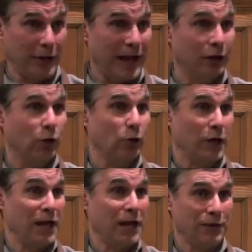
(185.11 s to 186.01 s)

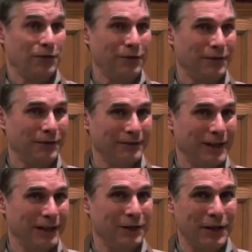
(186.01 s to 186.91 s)

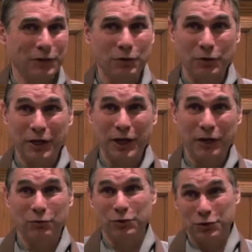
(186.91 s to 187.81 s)
ecological
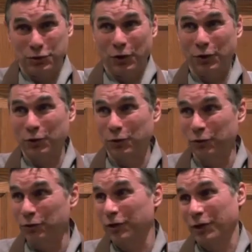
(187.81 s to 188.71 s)
cage with
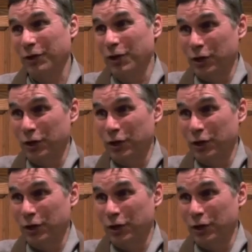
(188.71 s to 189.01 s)
stones and